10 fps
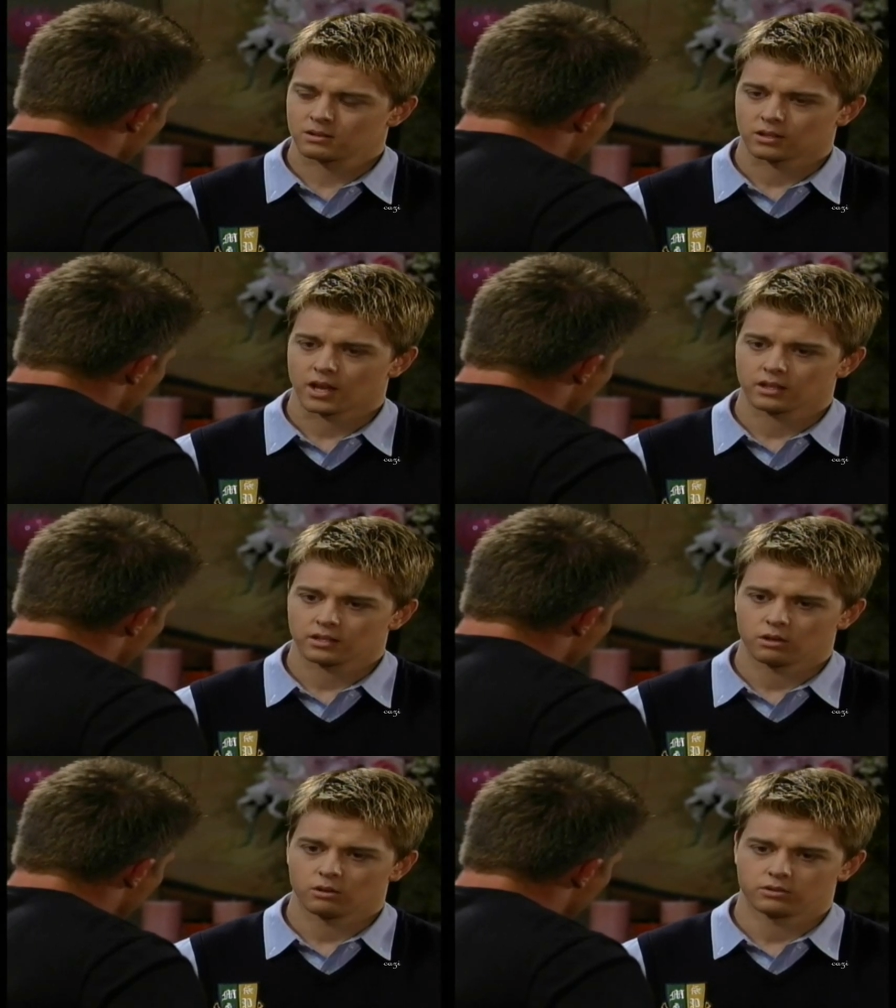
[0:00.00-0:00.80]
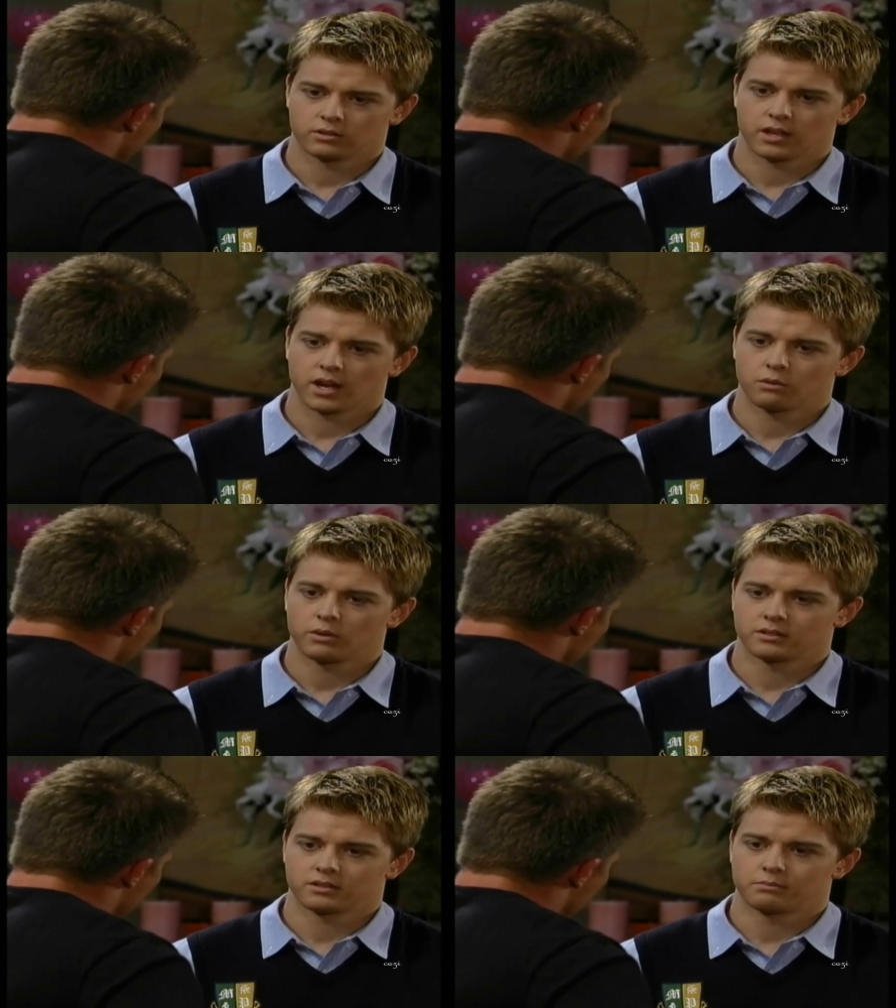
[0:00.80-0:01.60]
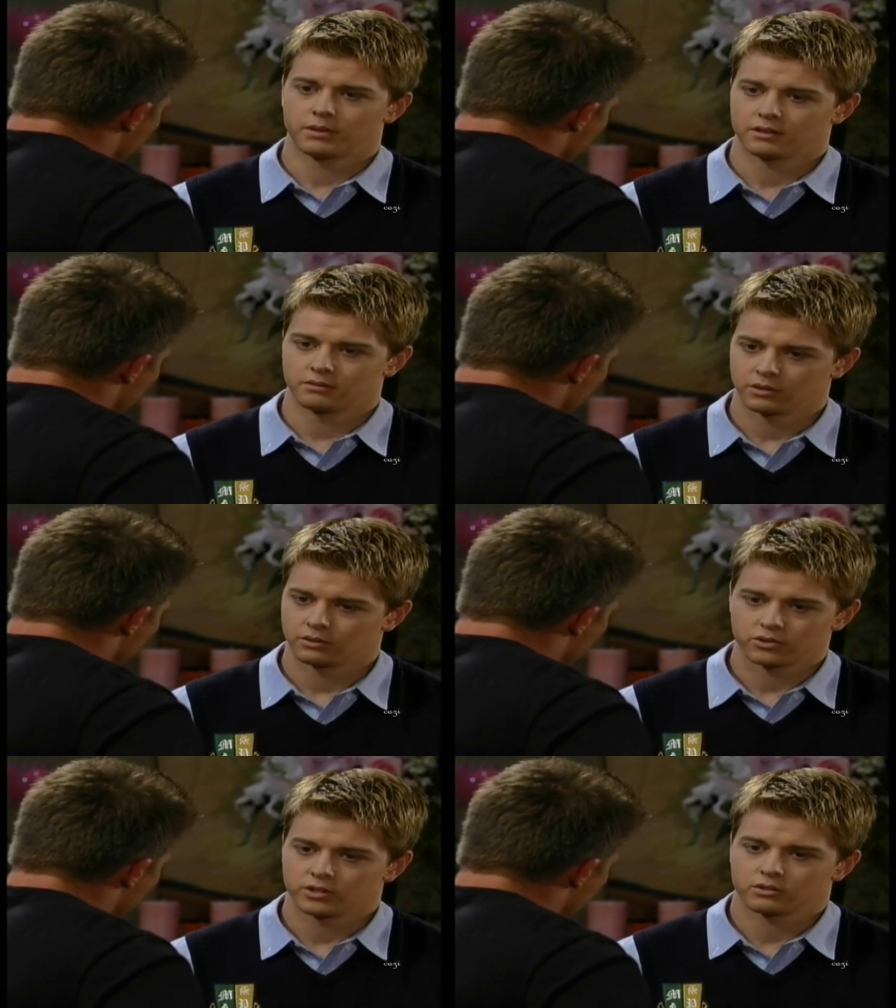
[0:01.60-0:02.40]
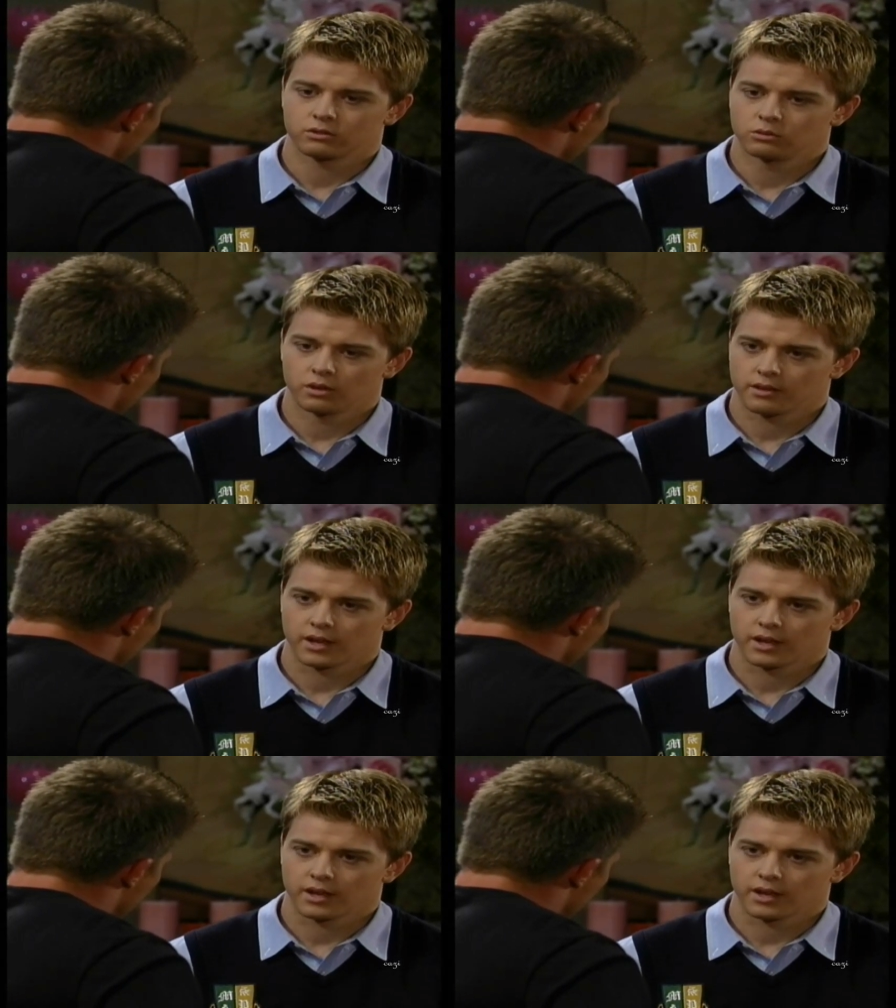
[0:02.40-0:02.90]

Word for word: Look, Allie knows that I went to Pentonville, and she's cool with